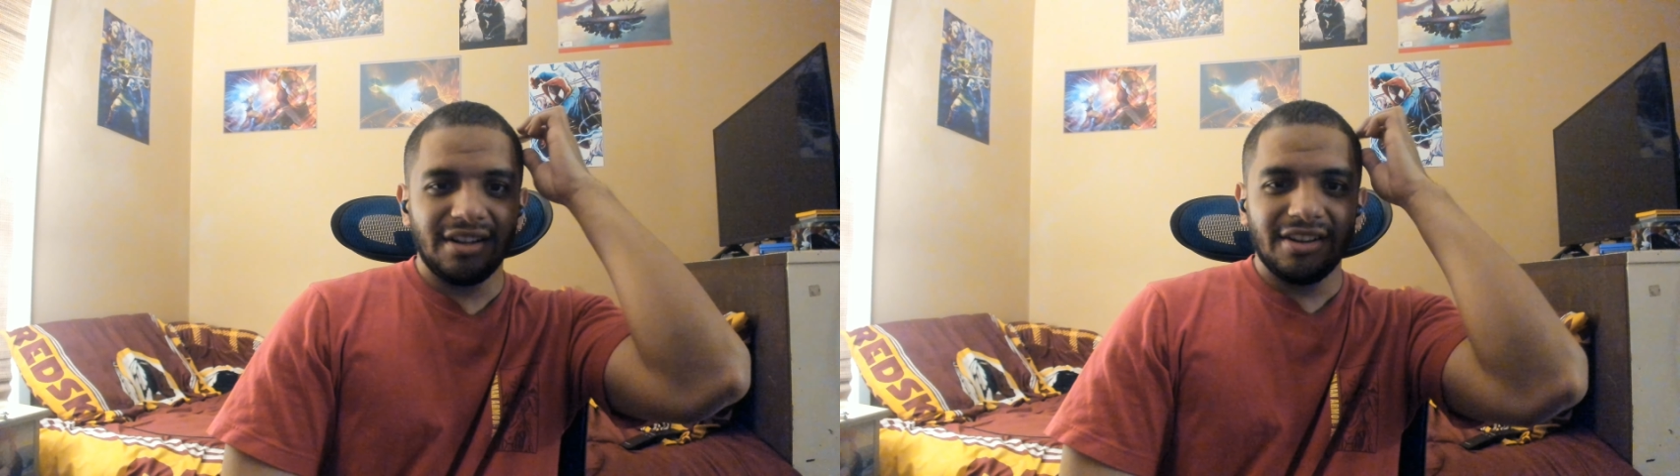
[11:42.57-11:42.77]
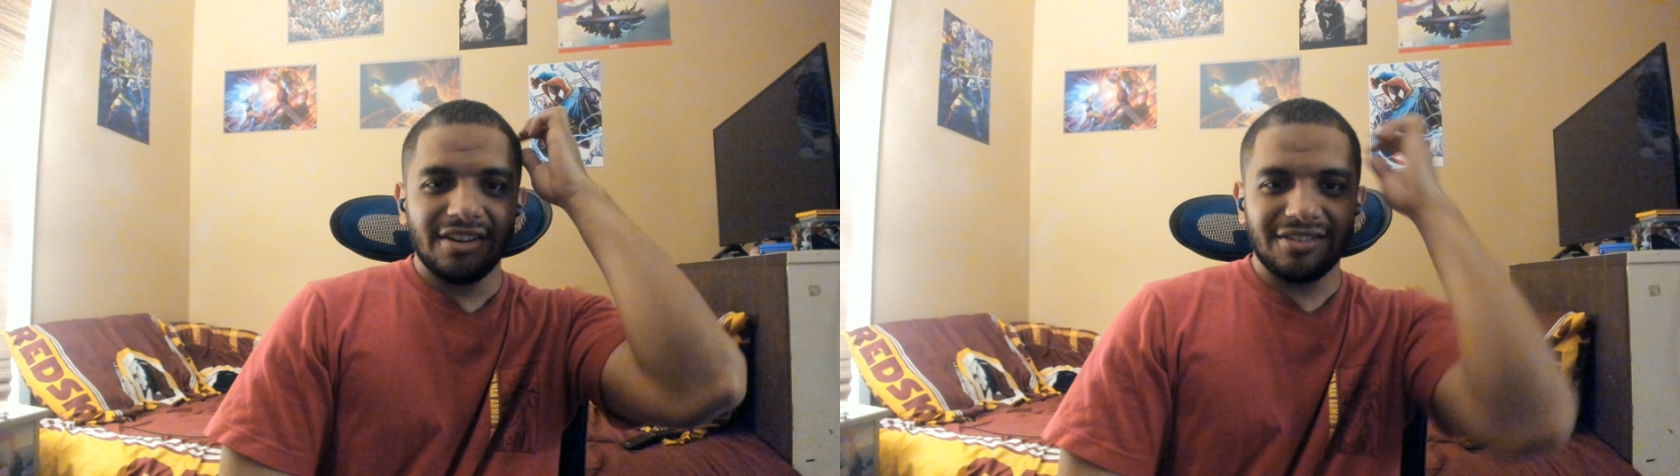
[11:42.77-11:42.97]

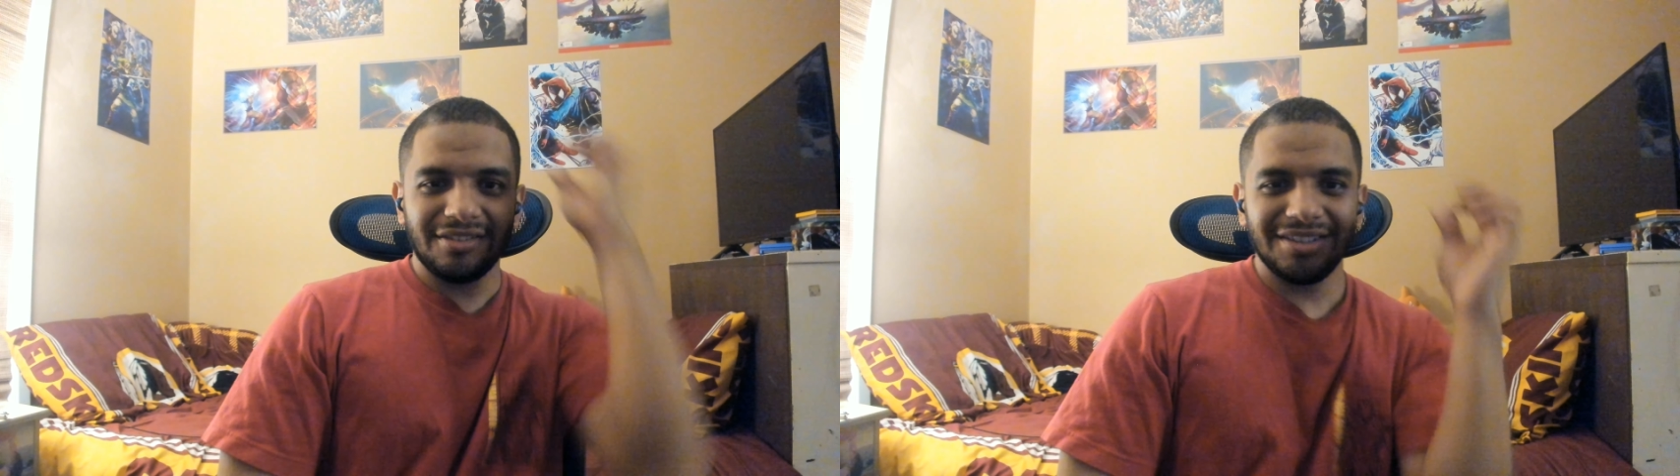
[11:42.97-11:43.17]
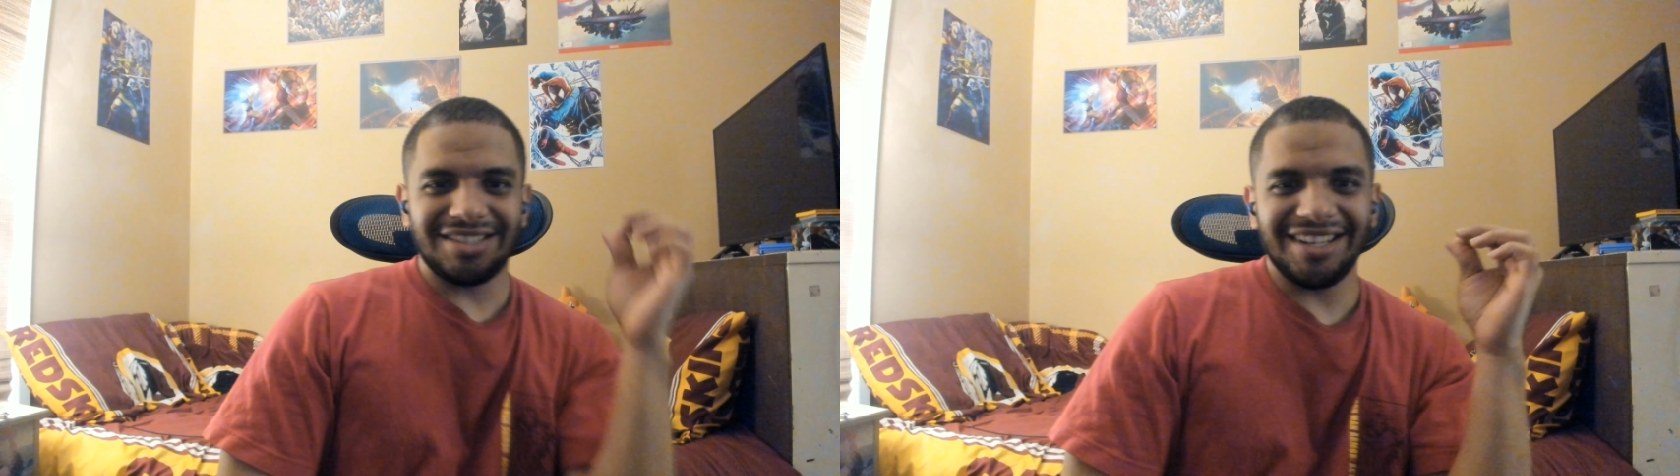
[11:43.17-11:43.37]

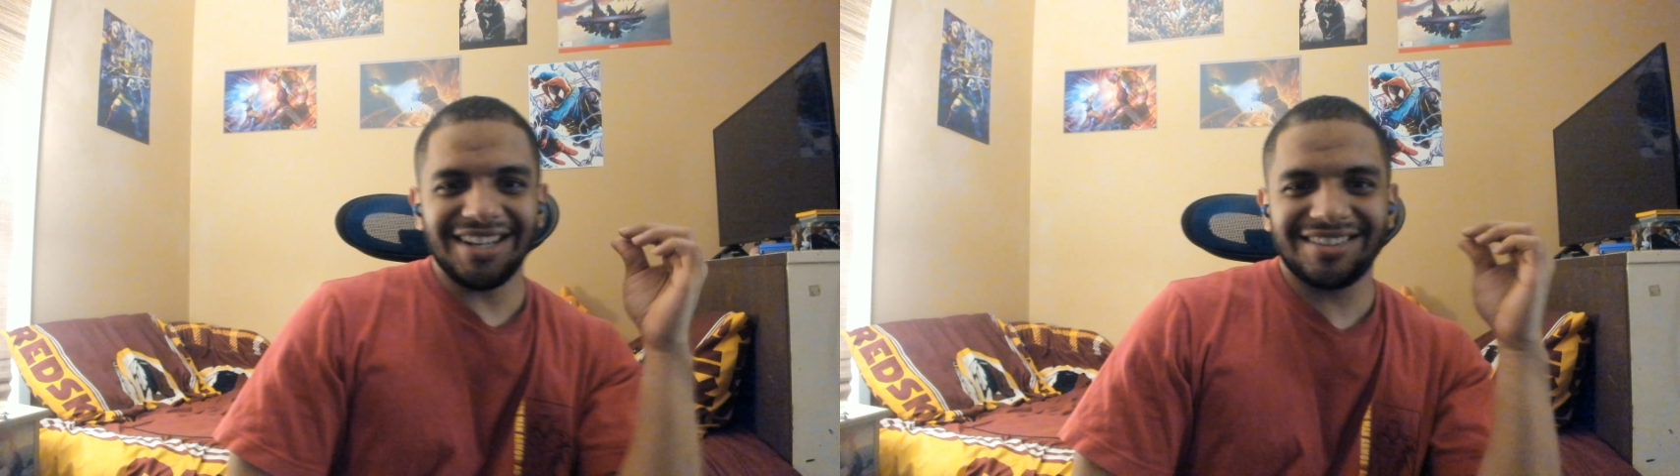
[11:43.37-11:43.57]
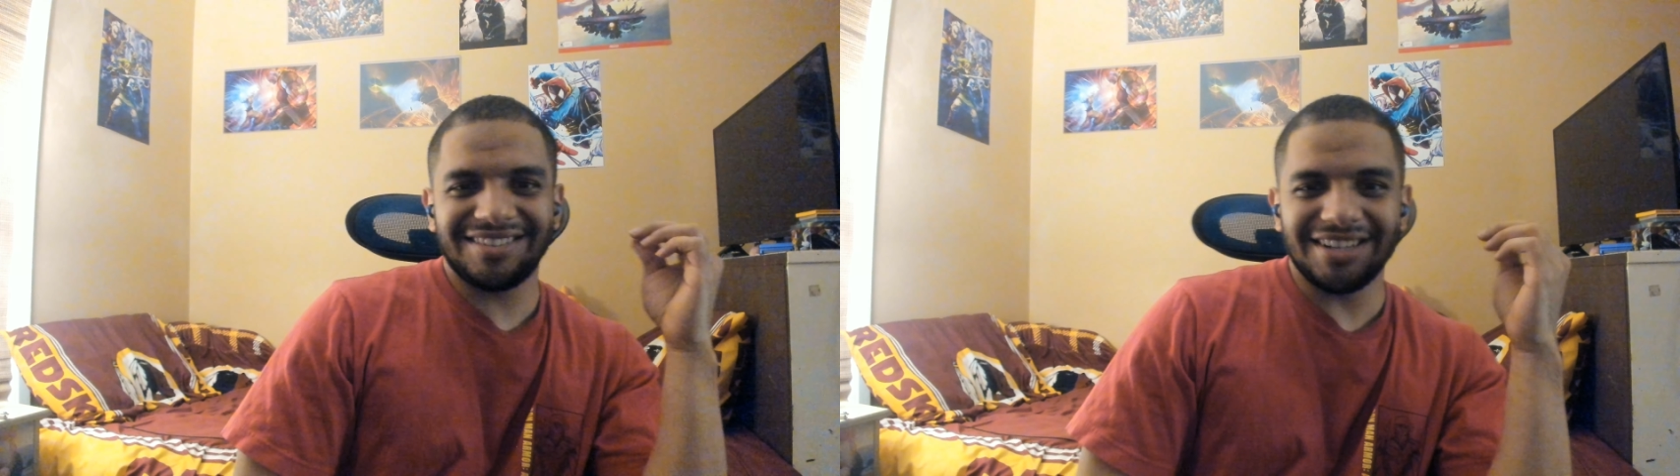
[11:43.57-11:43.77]
Soul Gen
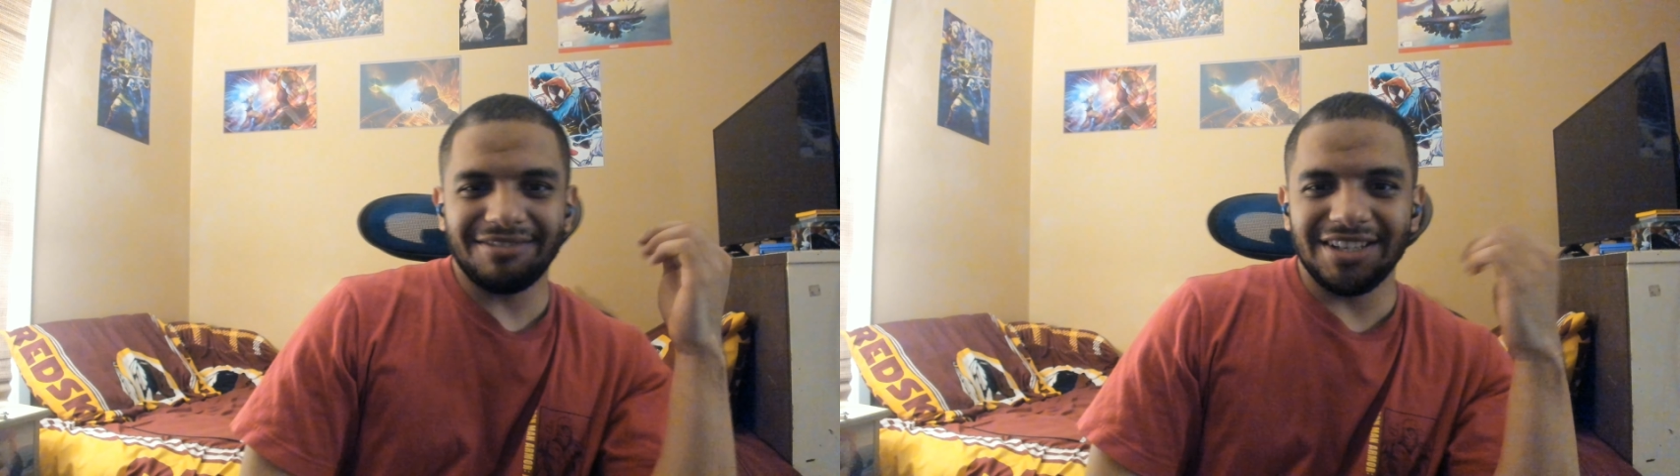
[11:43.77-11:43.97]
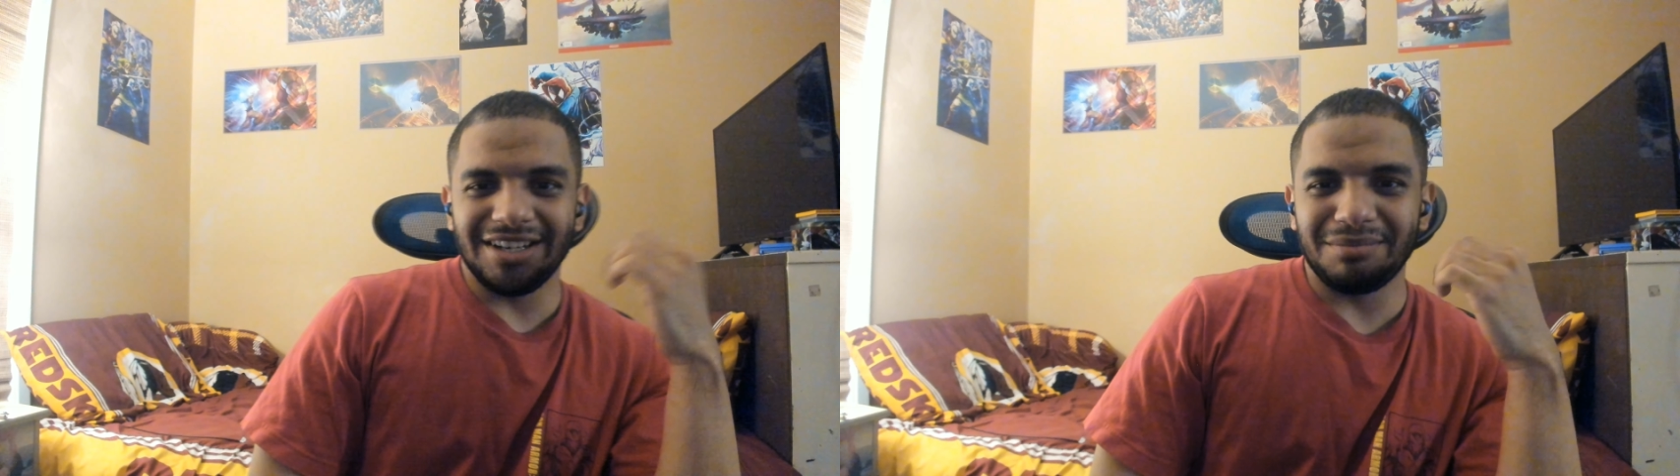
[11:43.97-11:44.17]
X7
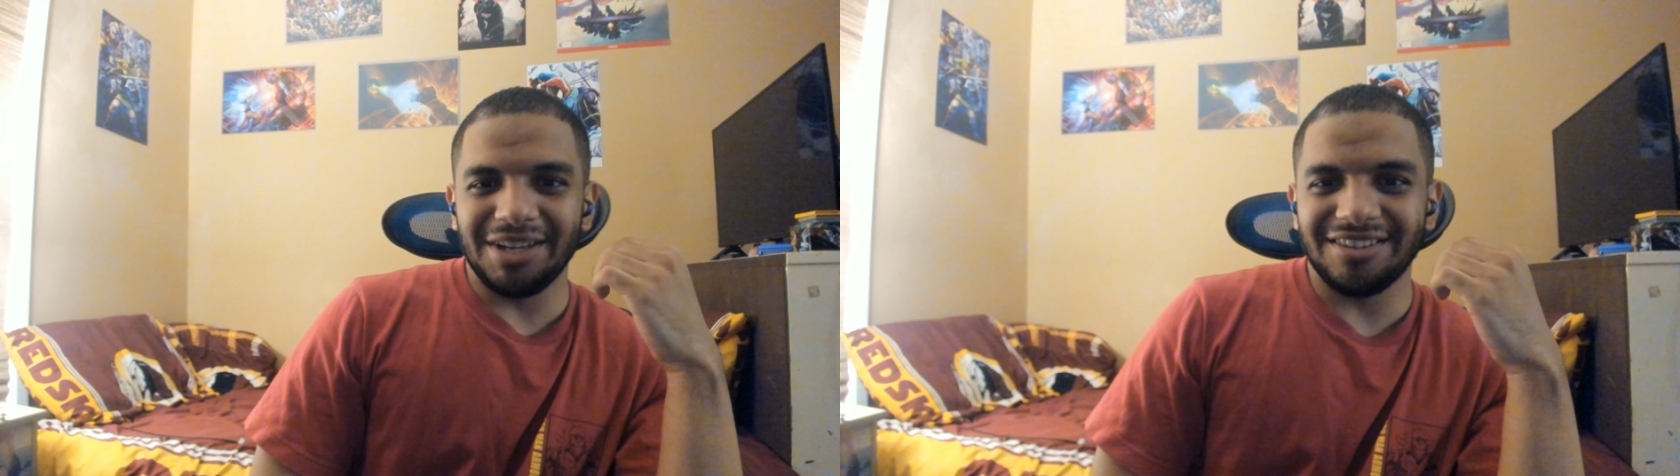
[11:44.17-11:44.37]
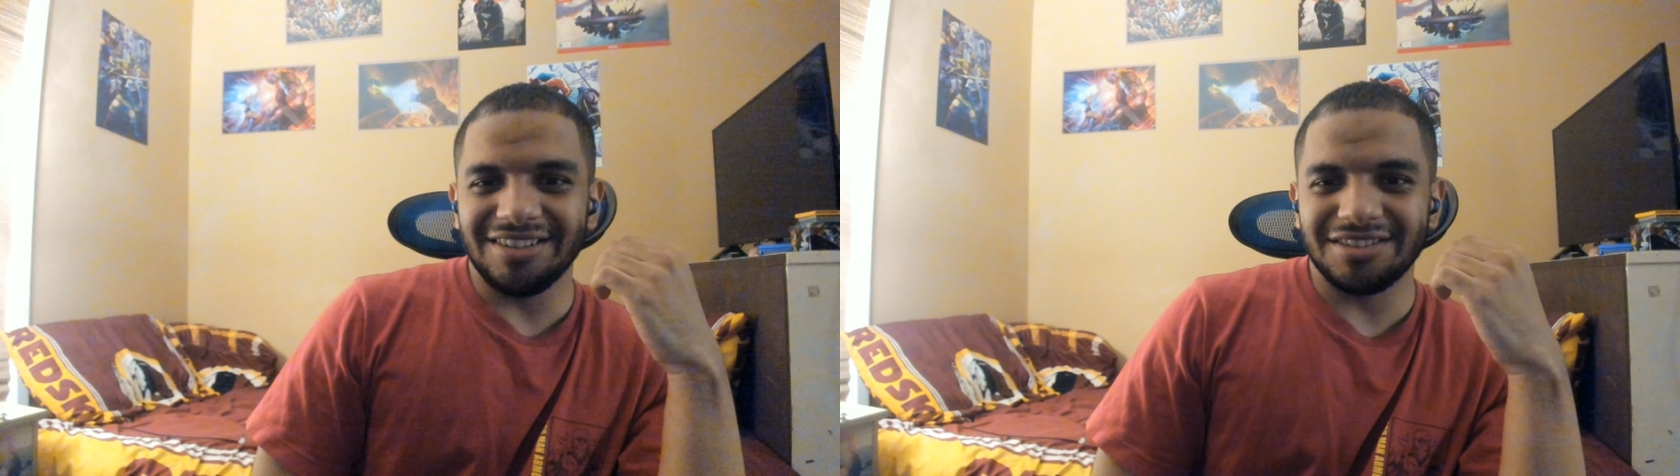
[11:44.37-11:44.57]
did an
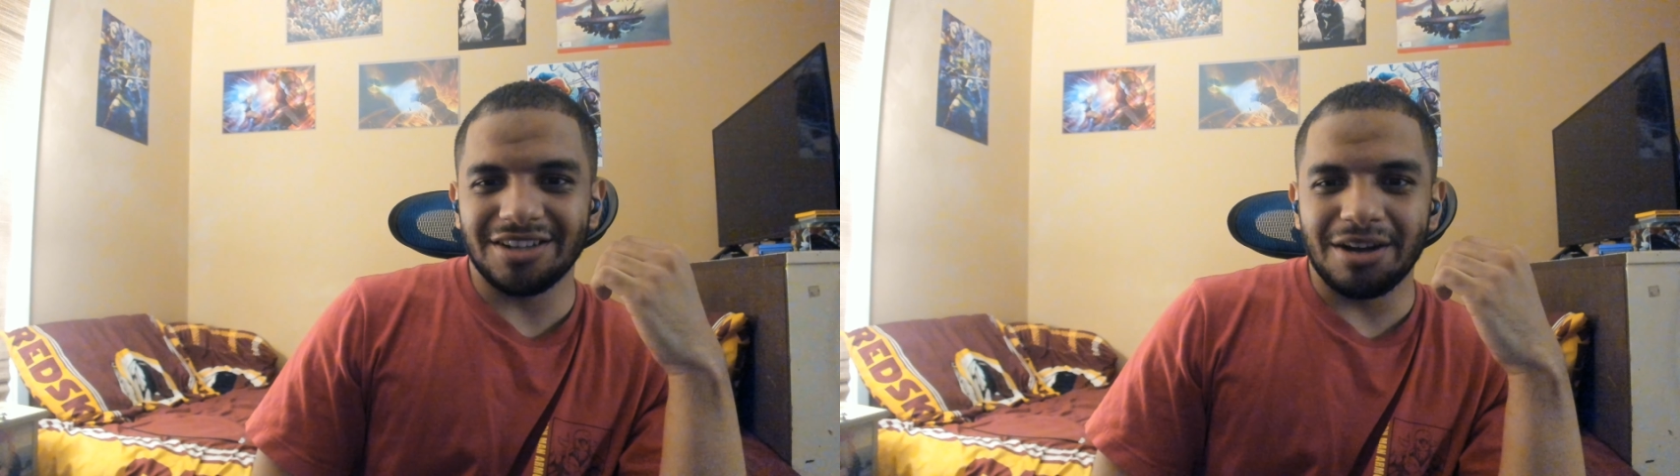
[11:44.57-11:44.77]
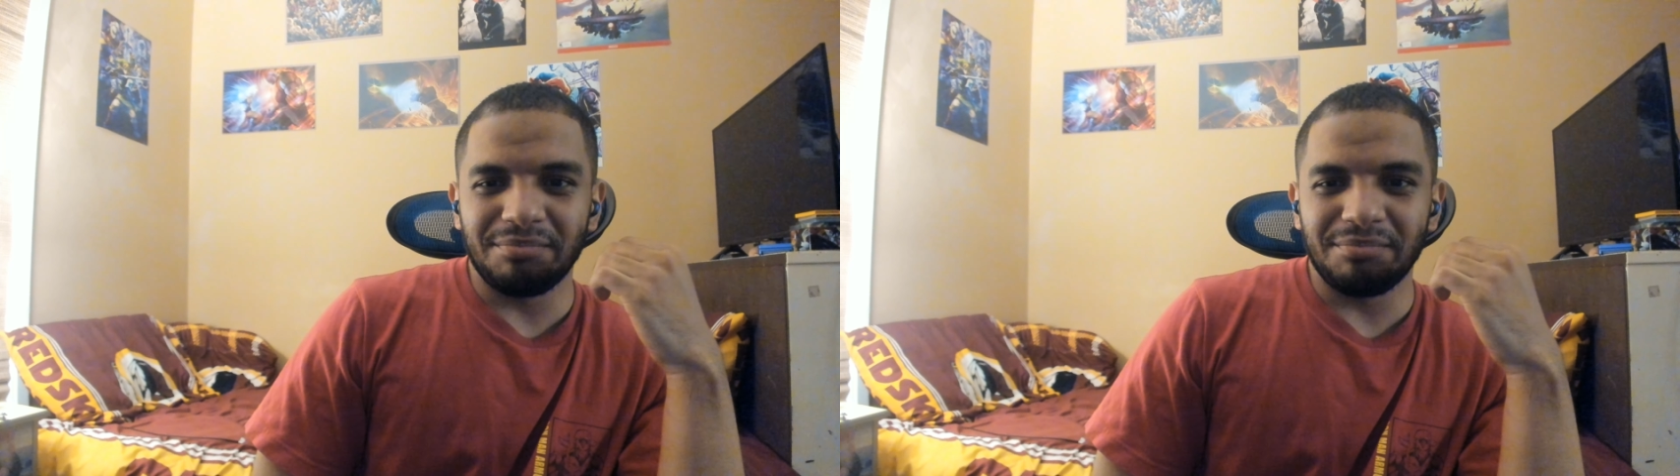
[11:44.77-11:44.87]
amazing job.